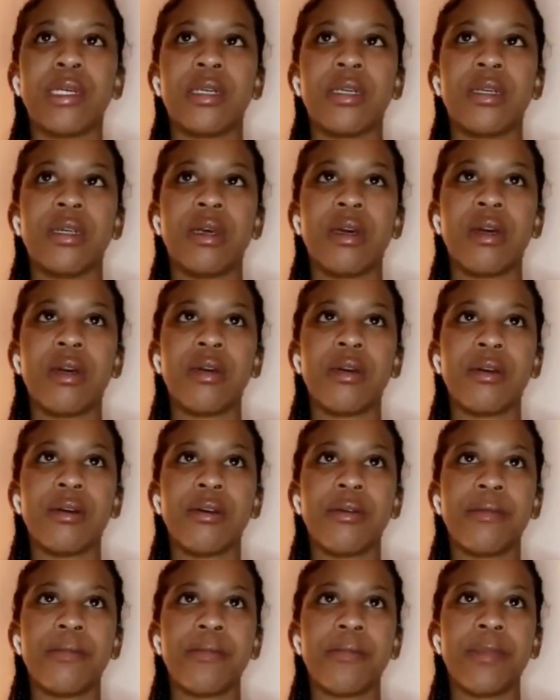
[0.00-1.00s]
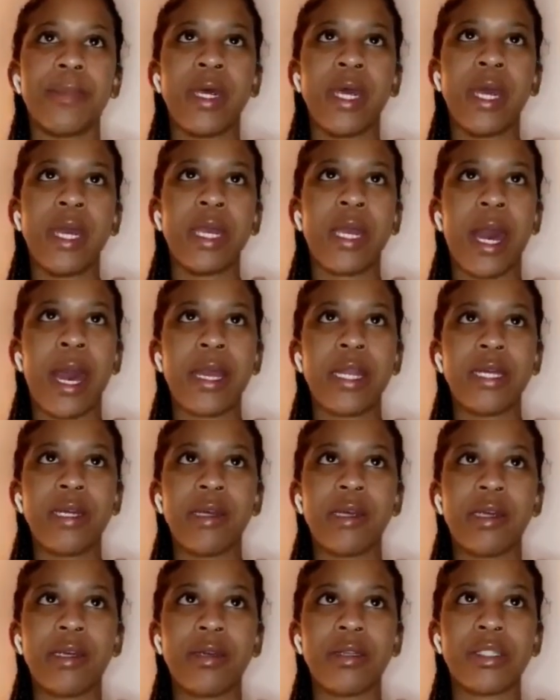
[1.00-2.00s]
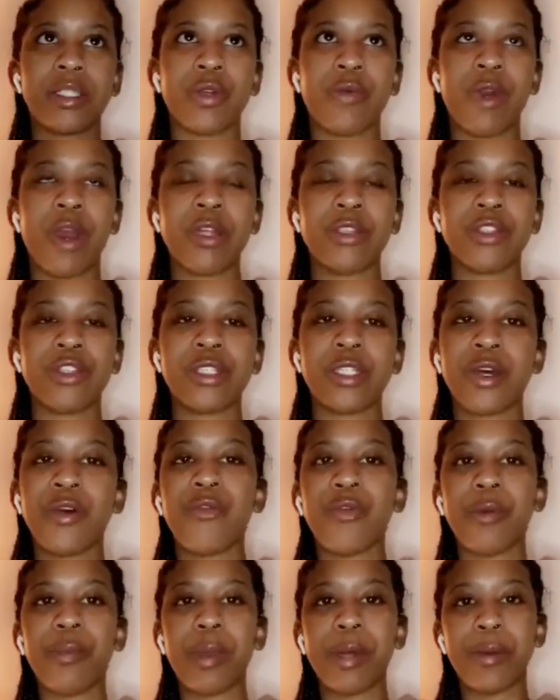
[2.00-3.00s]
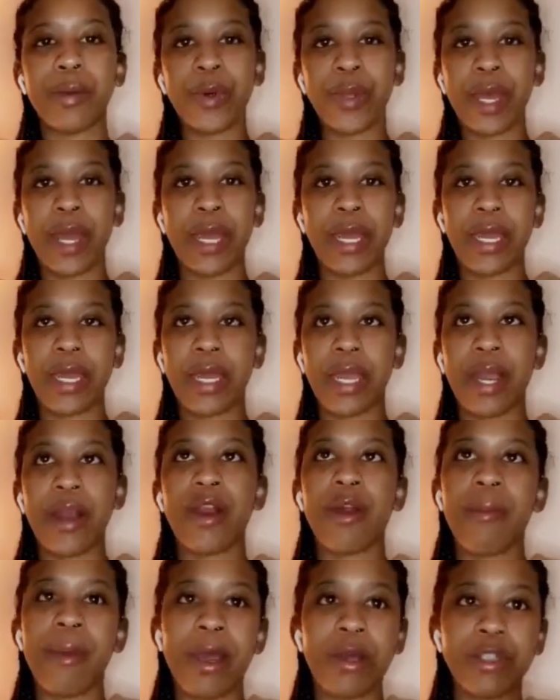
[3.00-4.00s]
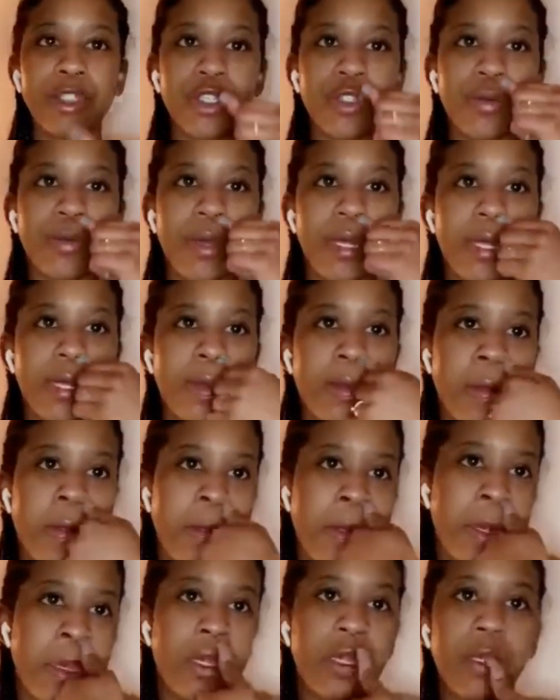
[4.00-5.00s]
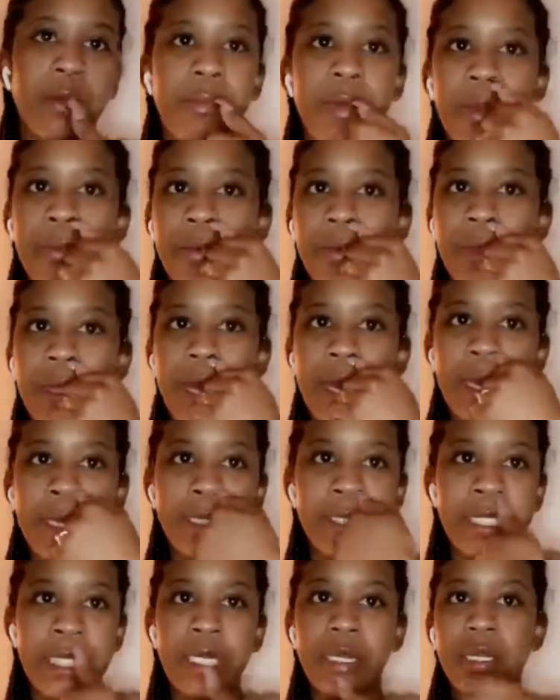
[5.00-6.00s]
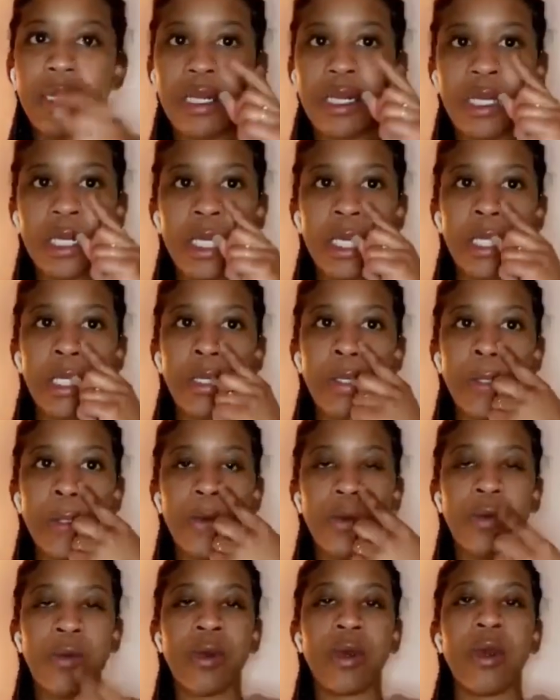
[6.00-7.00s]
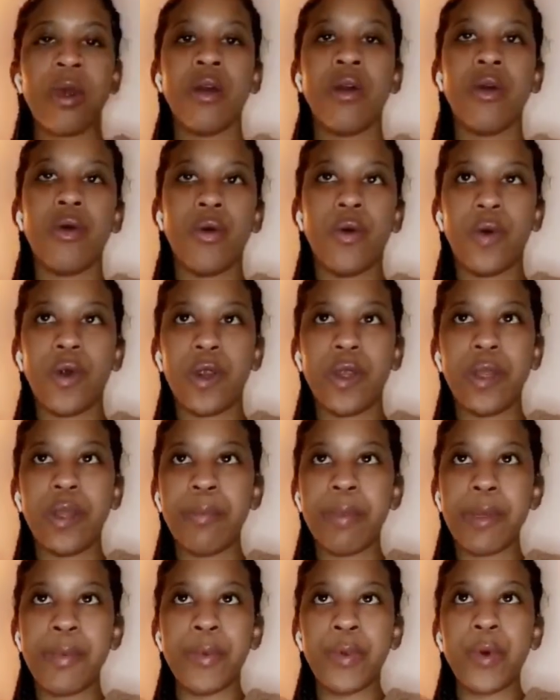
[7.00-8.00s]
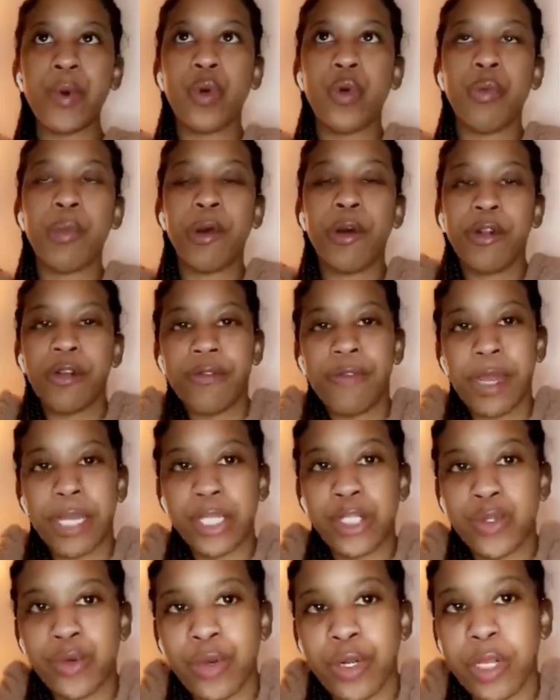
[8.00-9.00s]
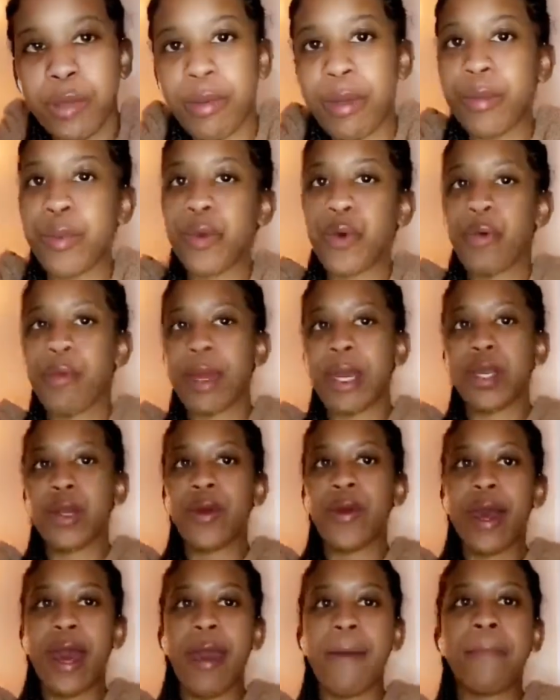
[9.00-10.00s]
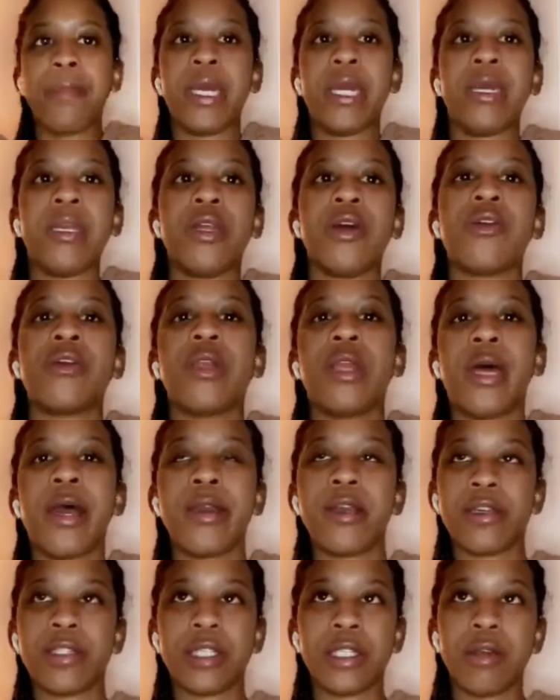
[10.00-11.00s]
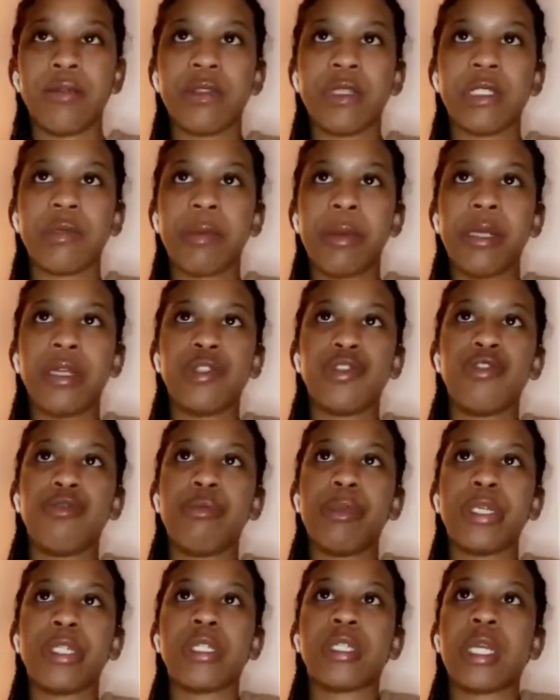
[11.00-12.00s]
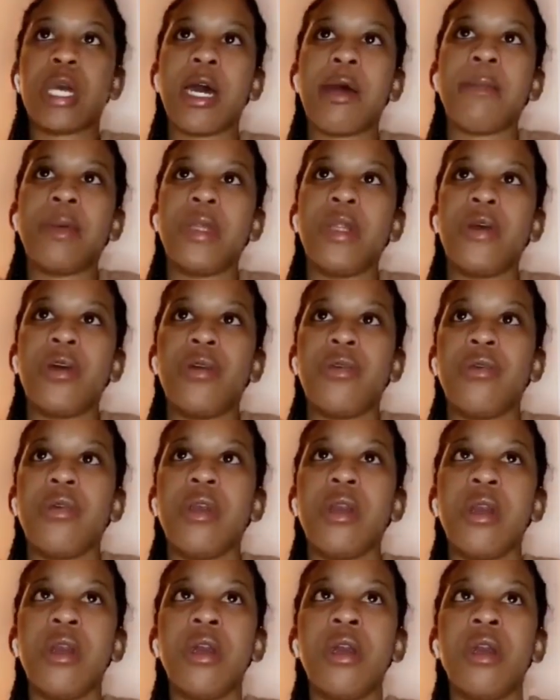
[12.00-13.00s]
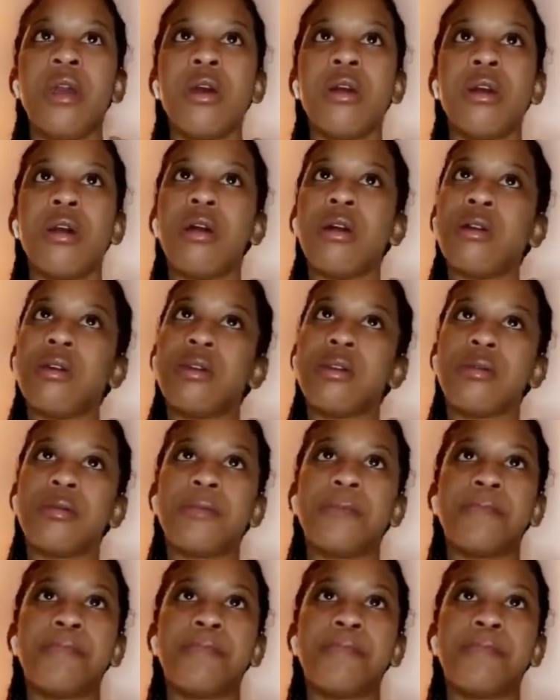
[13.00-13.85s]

um, kind of surround yourself with people that care about you and the people that see the good in you or the people who motivate you or the people who make you happy. Don't allow yourself to spend too much time alone. Um,